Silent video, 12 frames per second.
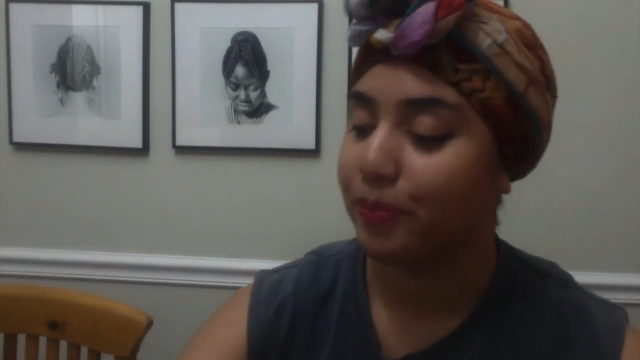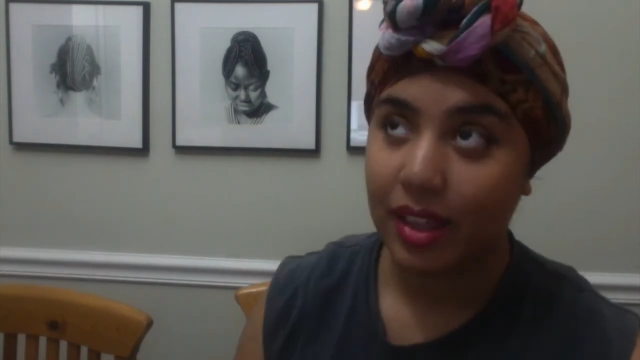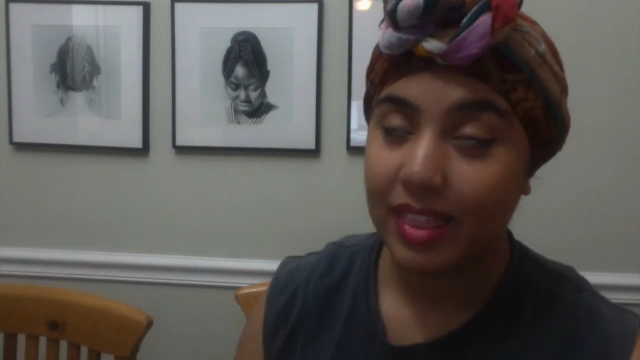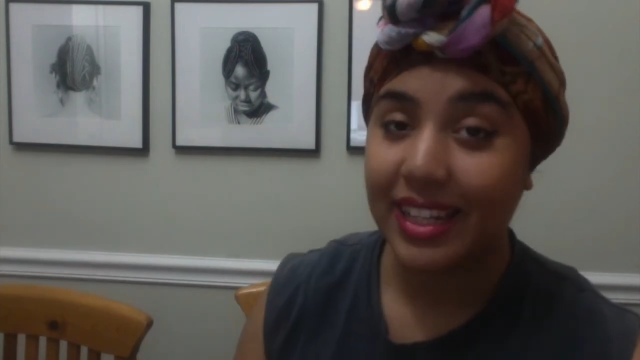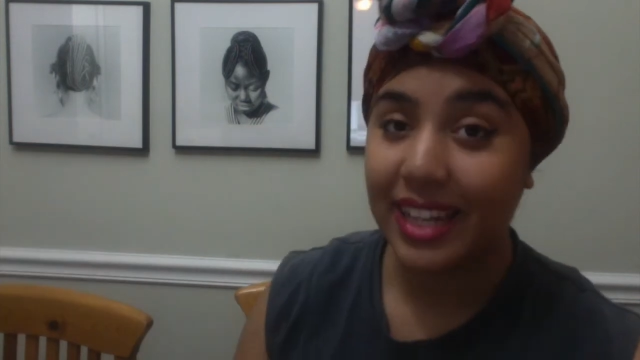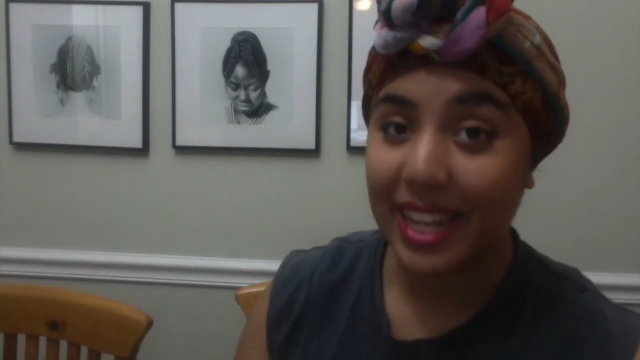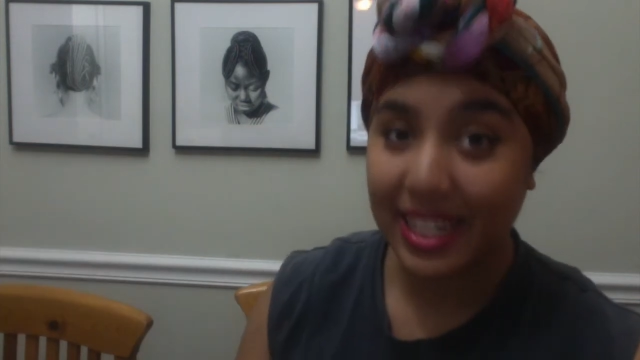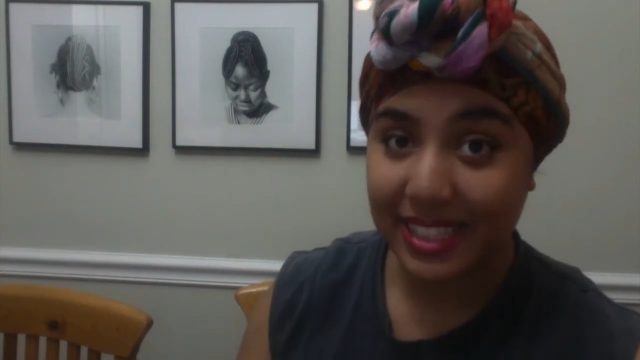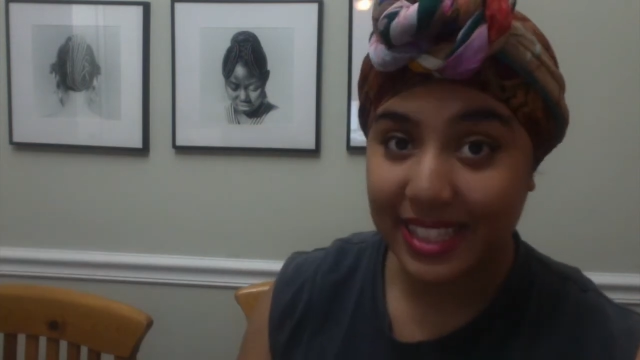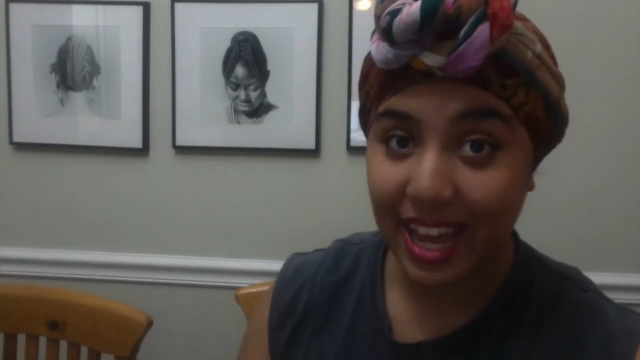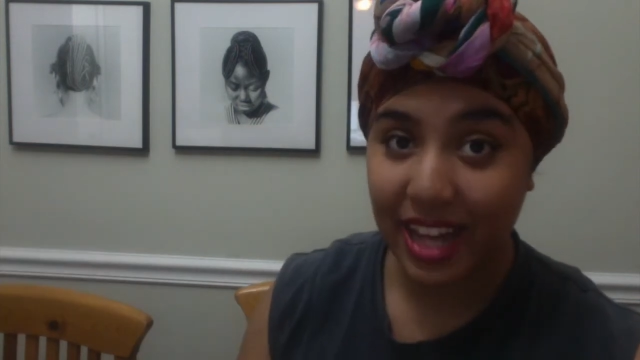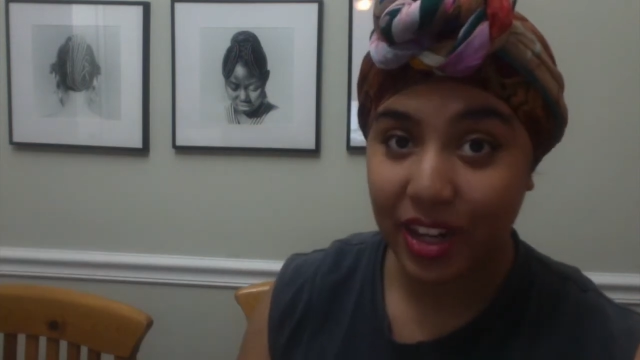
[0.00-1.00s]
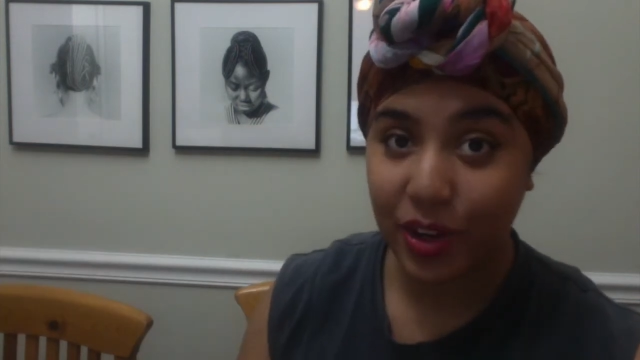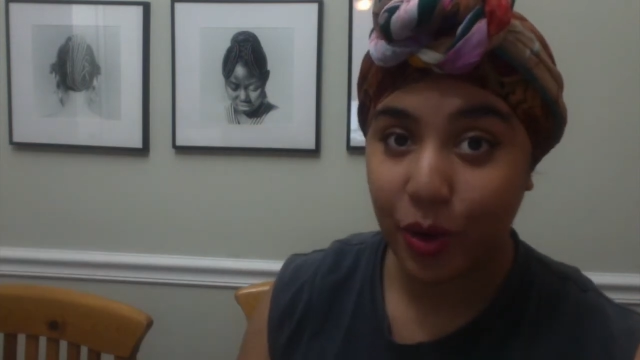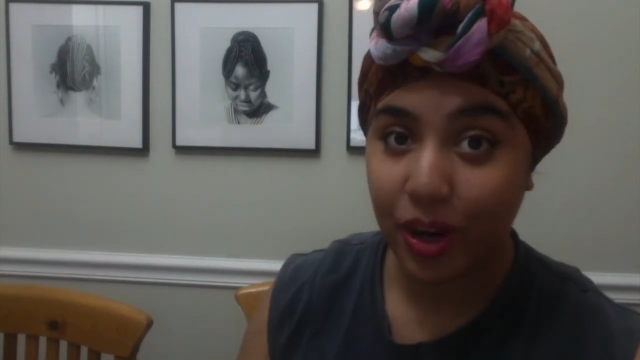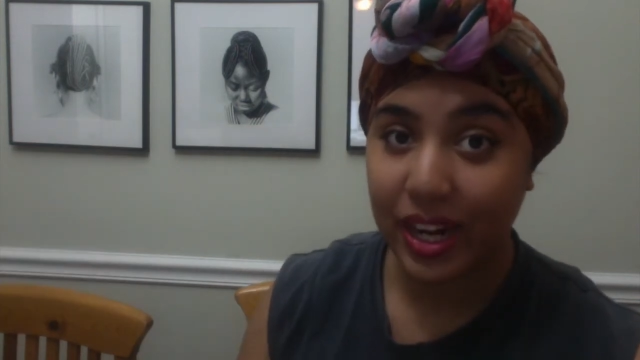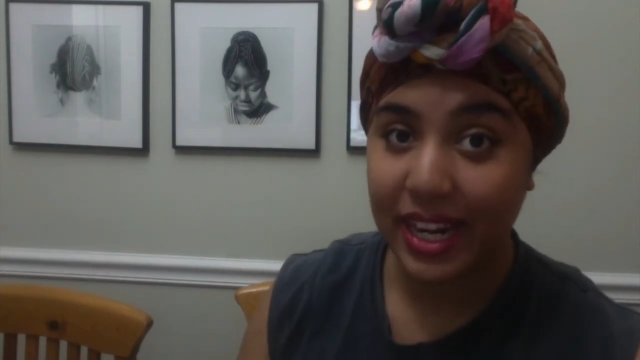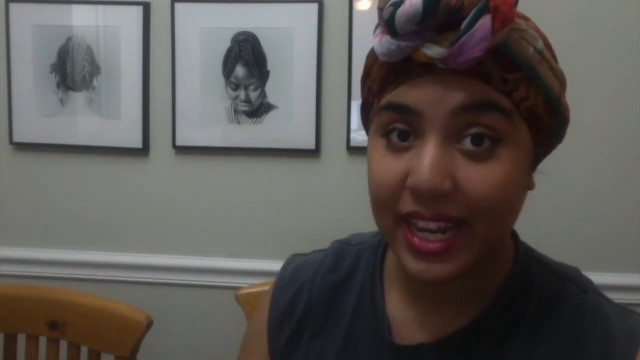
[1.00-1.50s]
The next
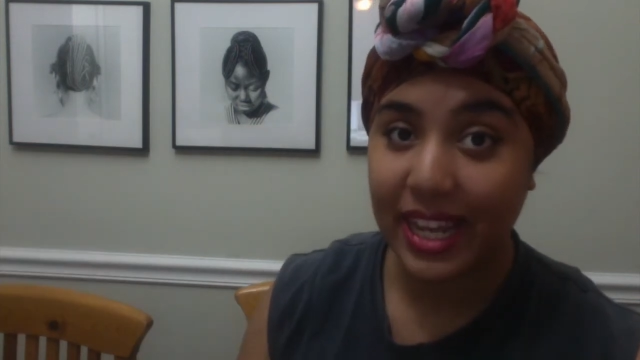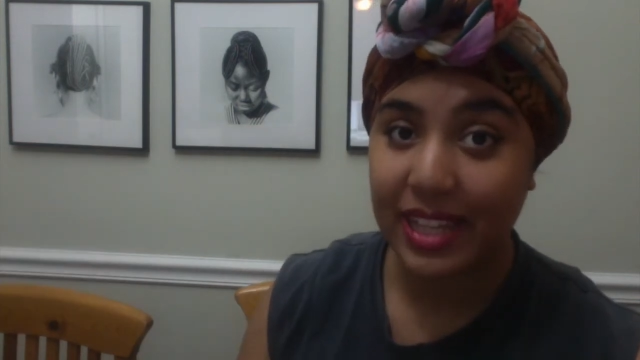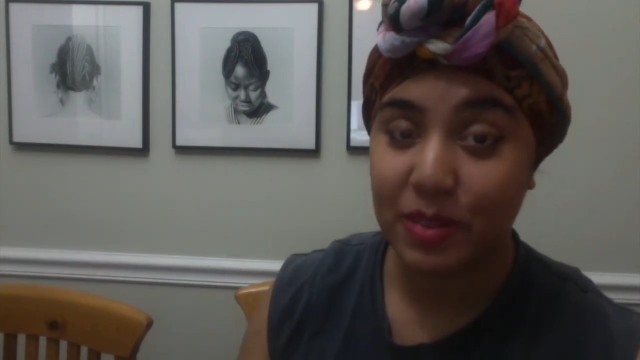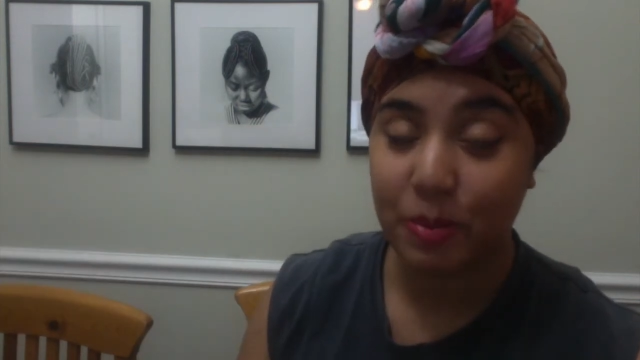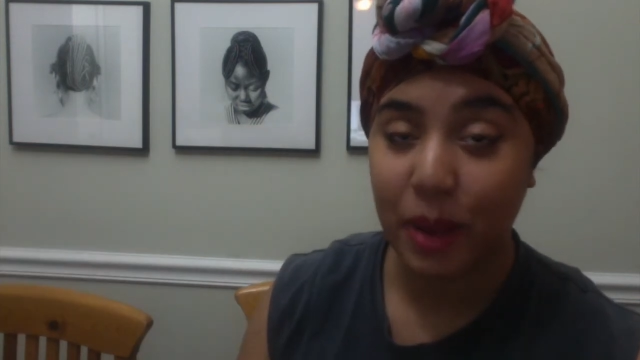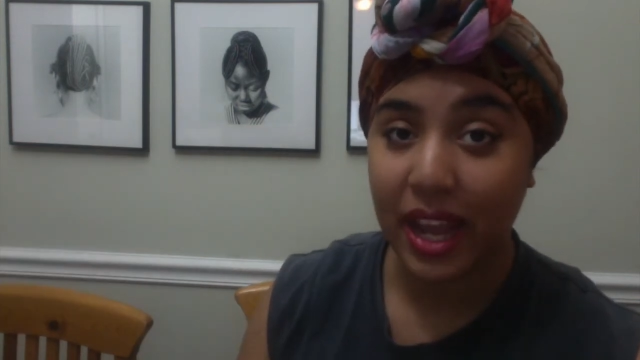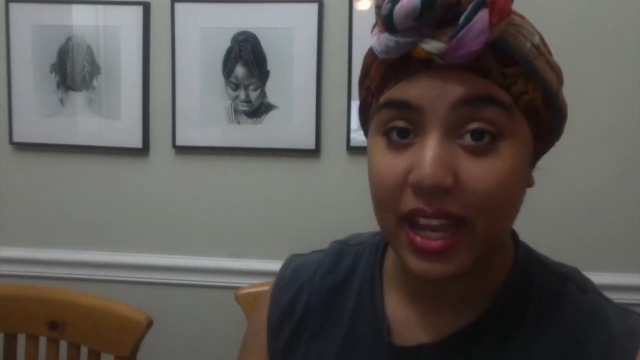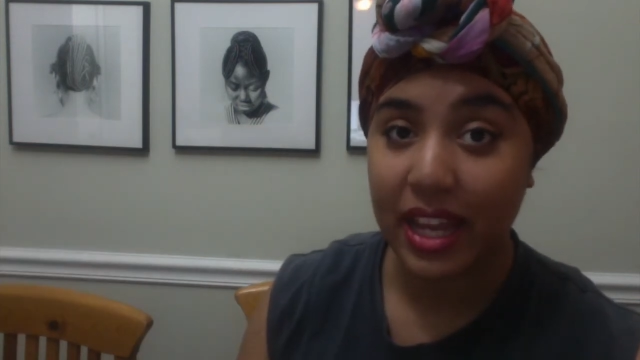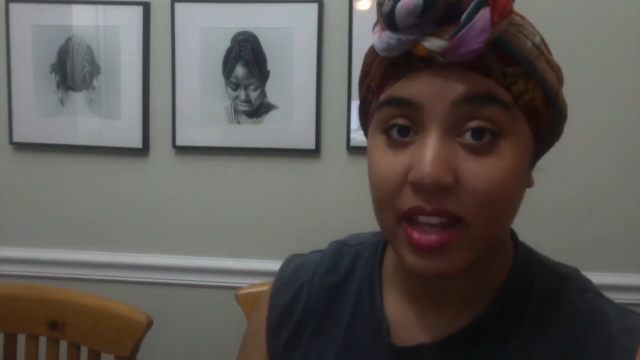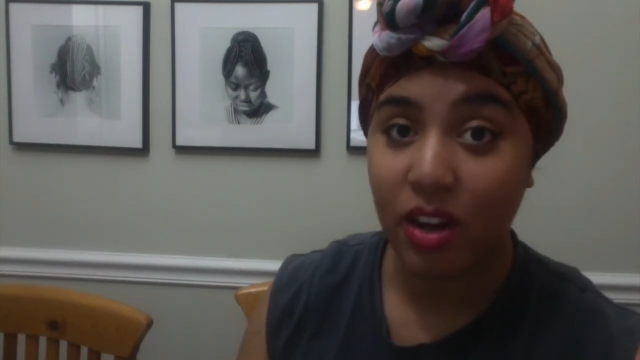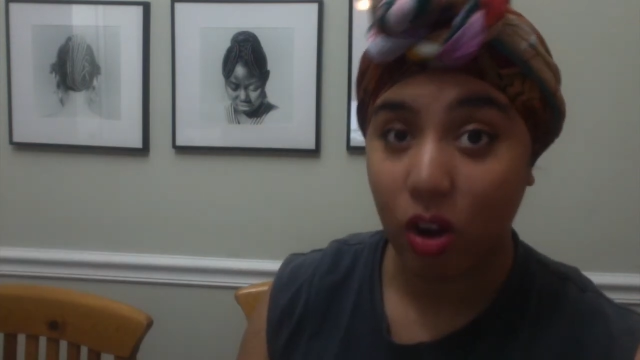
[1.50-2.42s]
category is by an